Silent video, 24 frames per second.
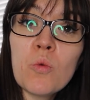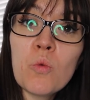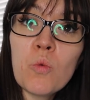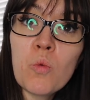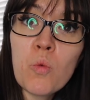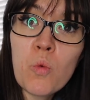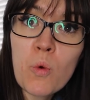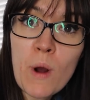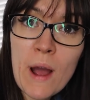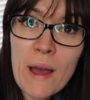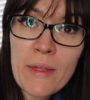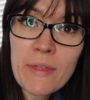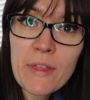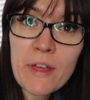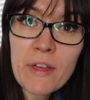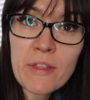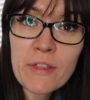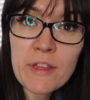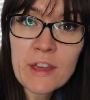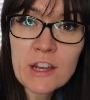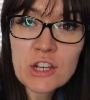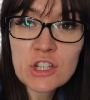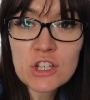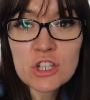whether
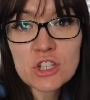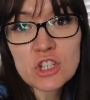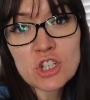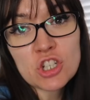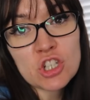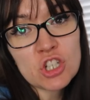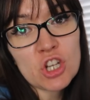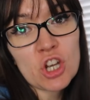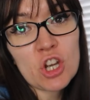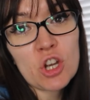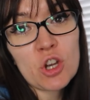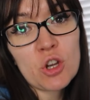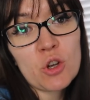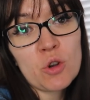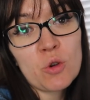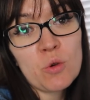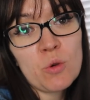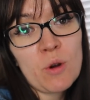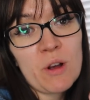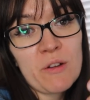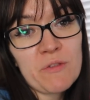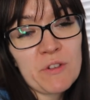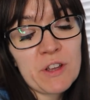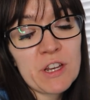they should
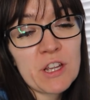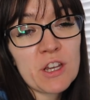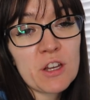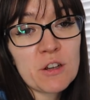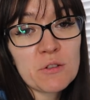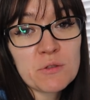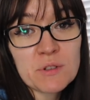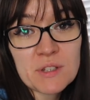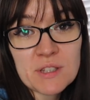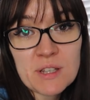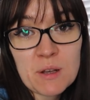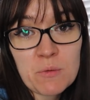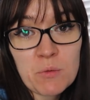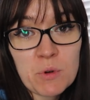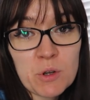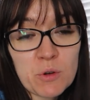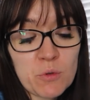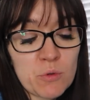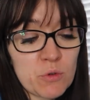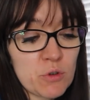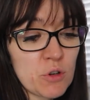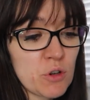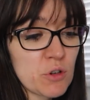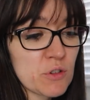show a video to someone
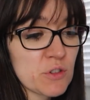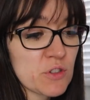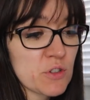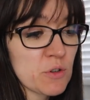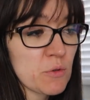or not.